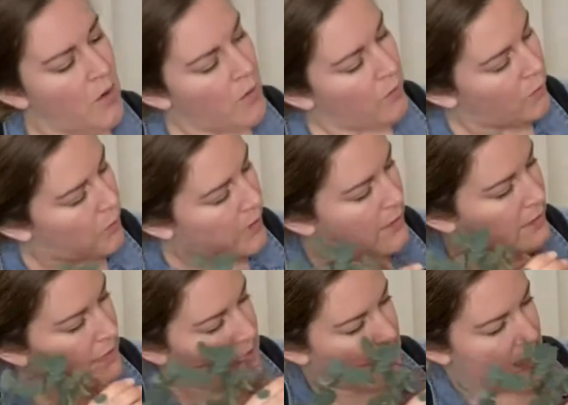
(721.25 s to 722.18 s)

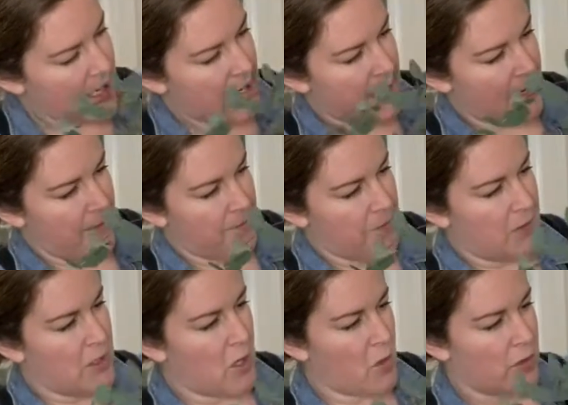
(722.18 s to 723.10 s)
really
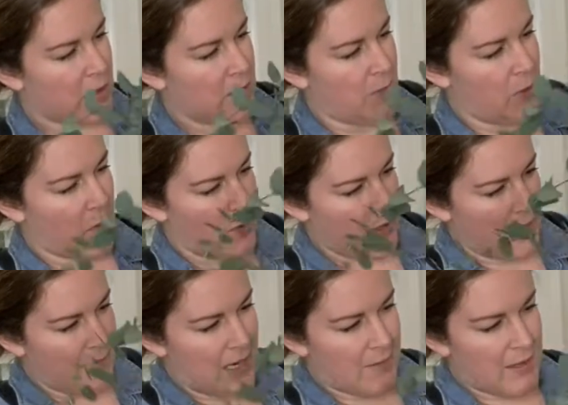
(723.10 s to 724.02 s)
noticeable
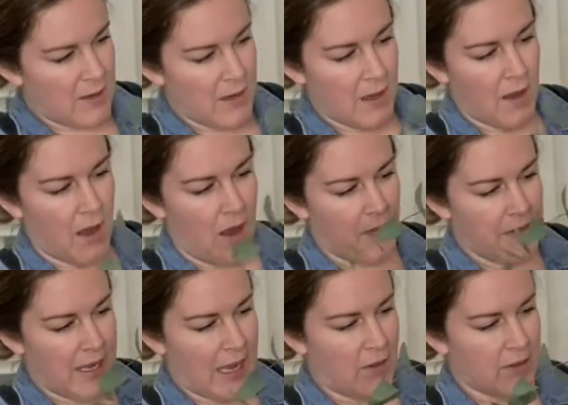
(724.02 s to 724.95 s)
and maybe on
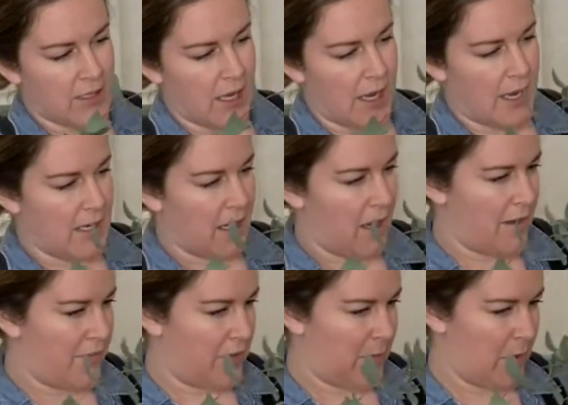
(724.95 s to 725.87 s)
the outside
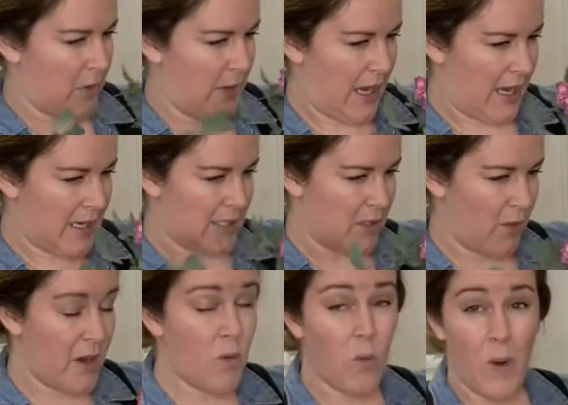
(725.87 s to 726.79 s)
of the bouquet. So
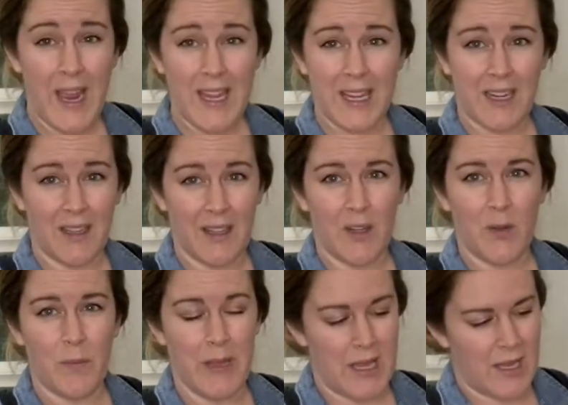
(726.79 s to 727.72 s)
I waited a little
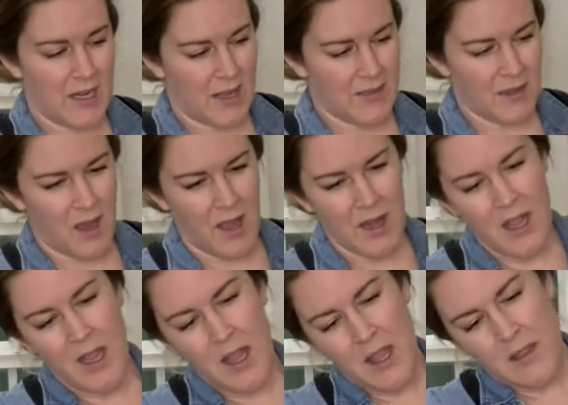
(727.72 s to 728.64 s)
bit and I thought,
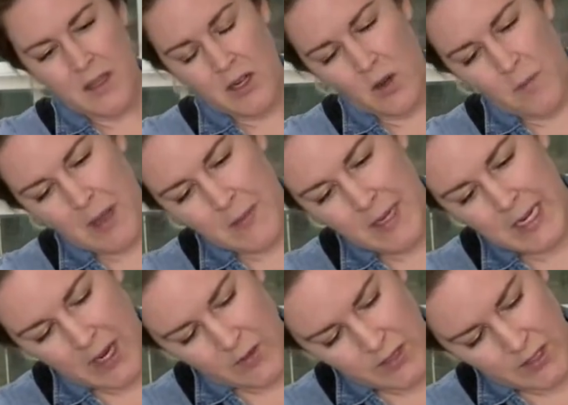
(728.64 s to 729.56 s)
you know, maybe
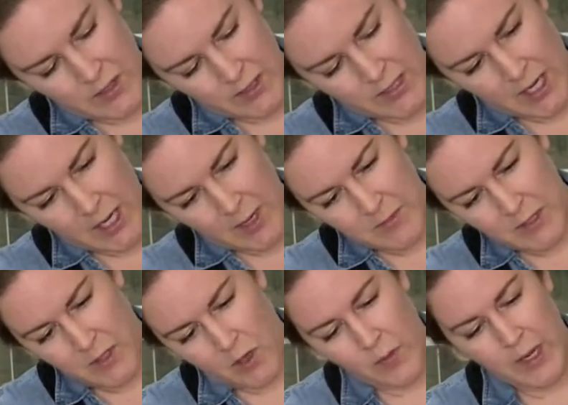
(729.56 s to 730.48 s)
now's a good time to
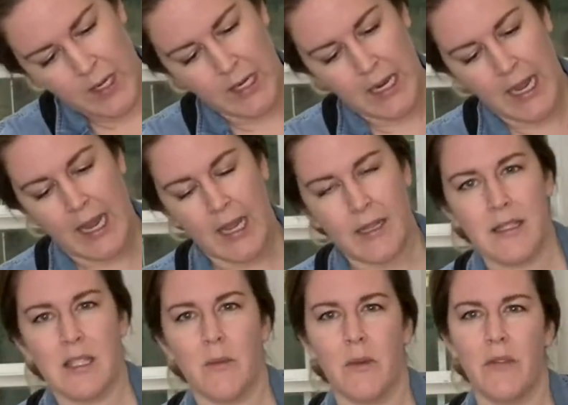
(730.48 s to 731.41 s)
go in and add
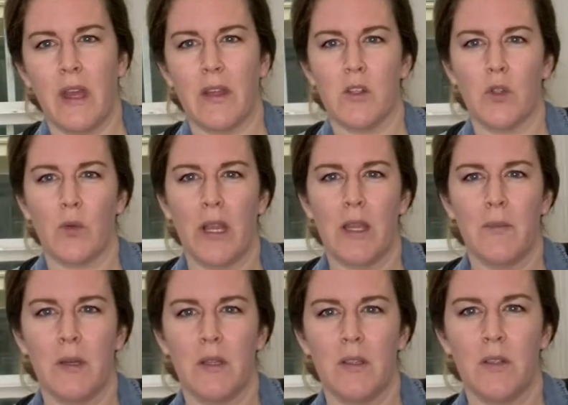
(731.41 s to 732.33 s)
some of that
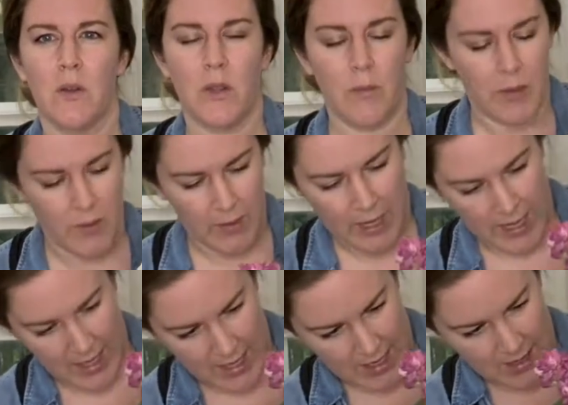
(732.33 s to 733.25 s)
drape to the
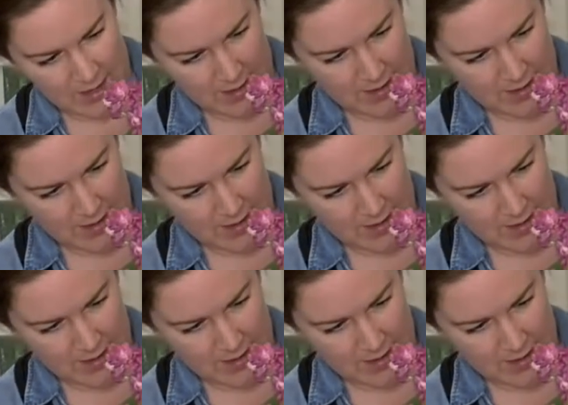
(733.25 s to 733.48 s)
bouquet.